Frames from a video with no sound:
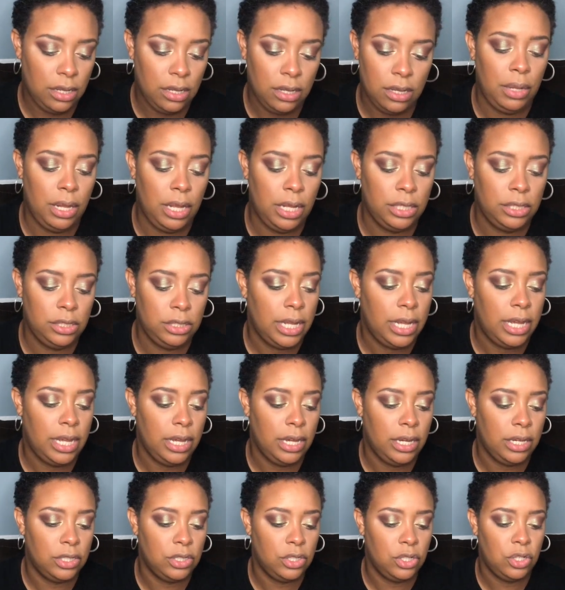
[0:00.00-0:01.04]
blush and
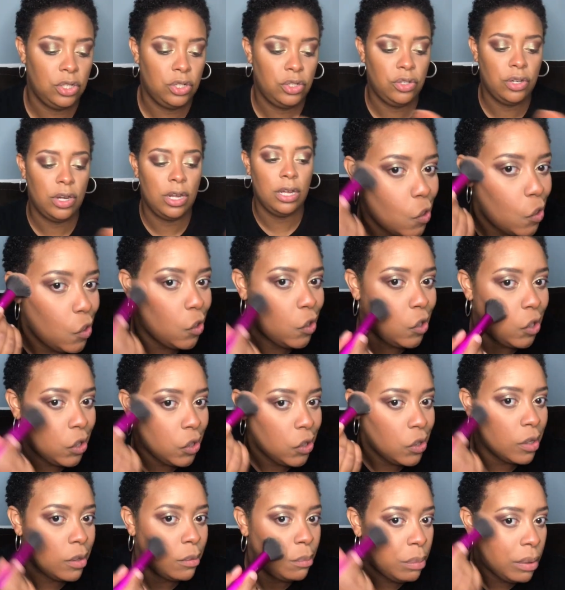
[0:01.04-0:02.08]
Construct and
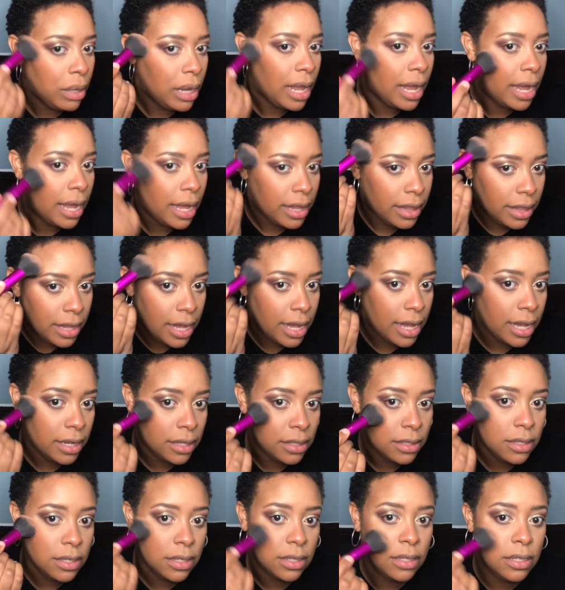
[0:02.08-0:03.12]
just apply that
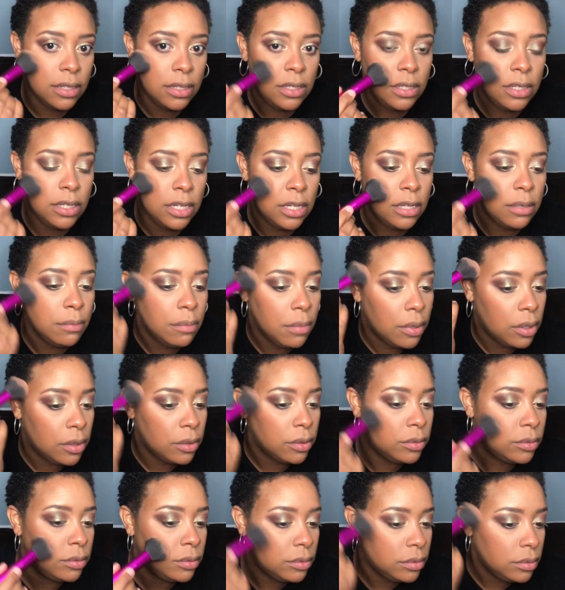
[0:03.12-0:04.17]
to the
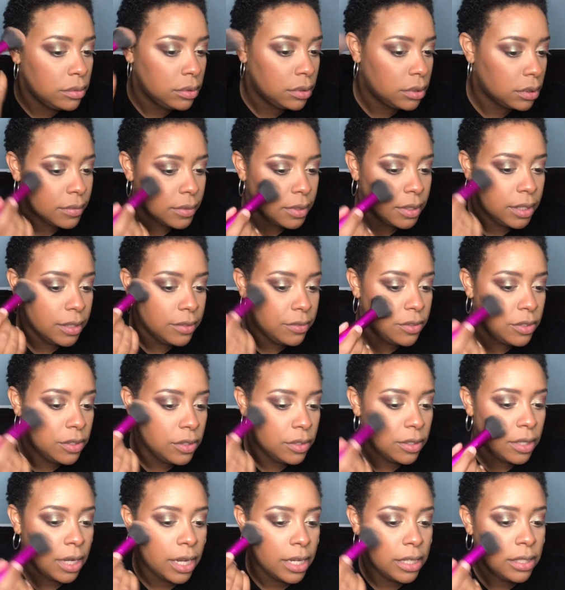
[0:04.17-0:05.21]
cheekbones. It gives you
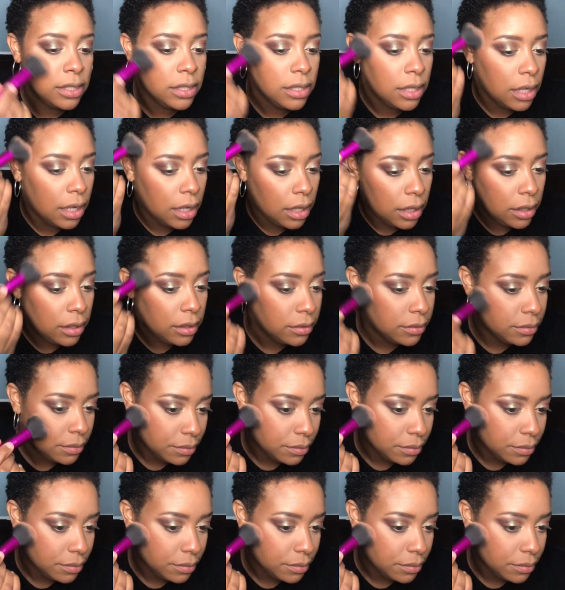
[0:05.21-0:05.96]
nice color.